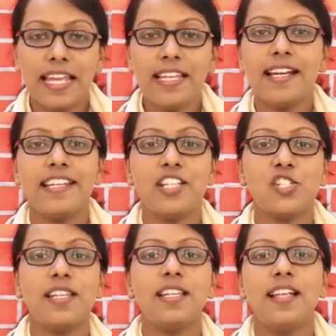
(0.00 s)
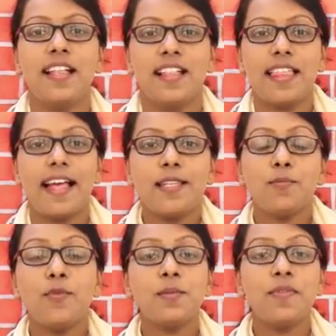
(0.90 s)
In addition, the
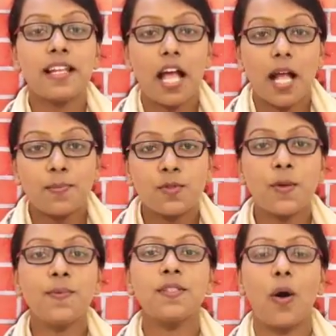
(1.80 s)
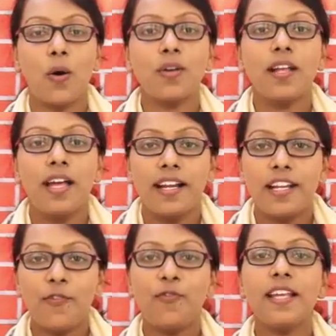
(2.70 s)
atmosphere absorbs or
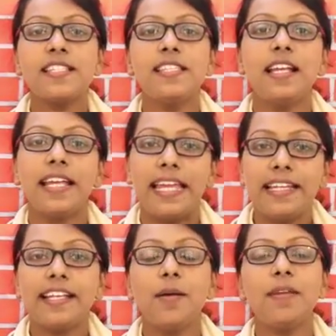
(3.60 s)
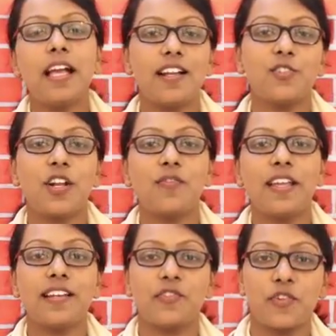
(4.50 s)
deflects the incoming
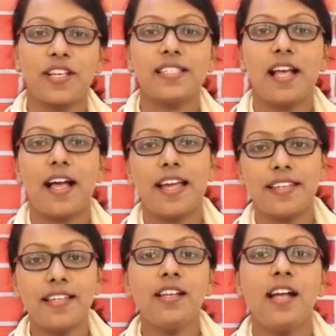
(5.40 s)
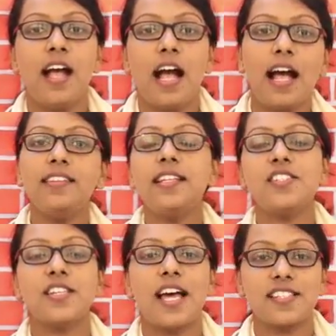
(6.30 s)
ultraviolet rays and other
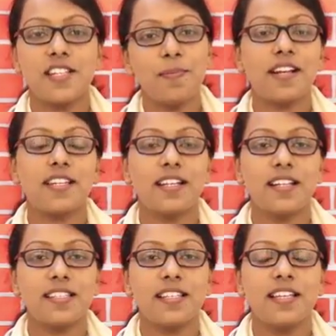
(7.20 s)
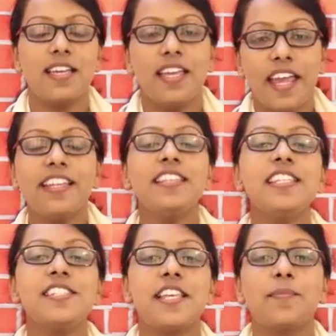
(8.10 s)
charged particles. In
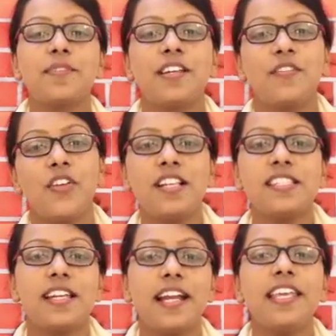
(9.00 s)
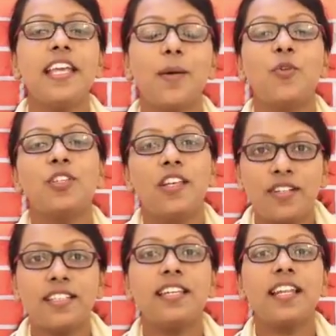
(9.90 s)
this chapter, we will study about the
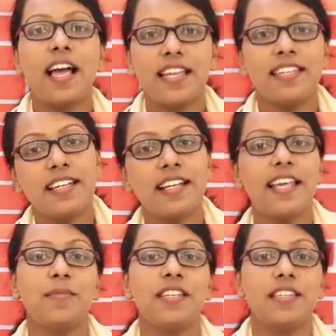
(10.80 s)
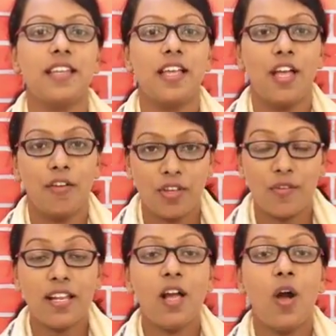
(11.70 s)
weather and climate.
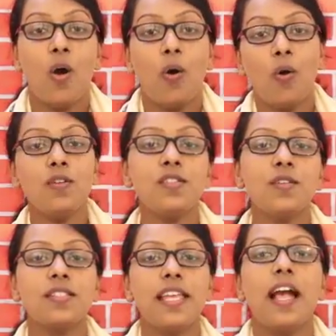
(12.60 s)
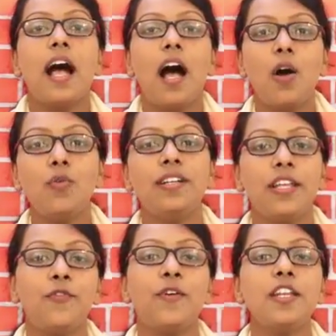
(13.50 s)
We will also see how
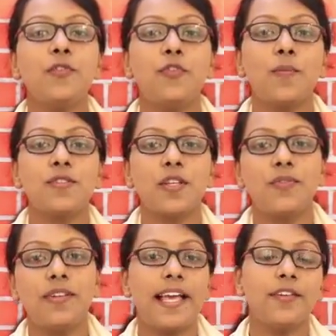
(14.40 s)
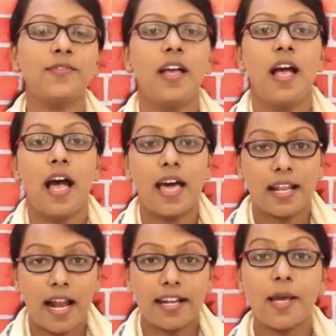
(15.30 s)
different forms of life
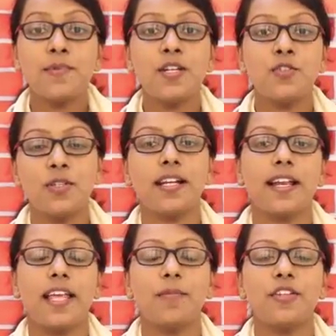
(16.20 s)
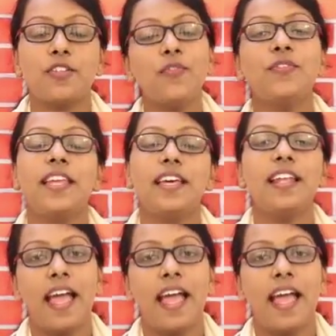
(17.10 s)
are adapted to the climate of their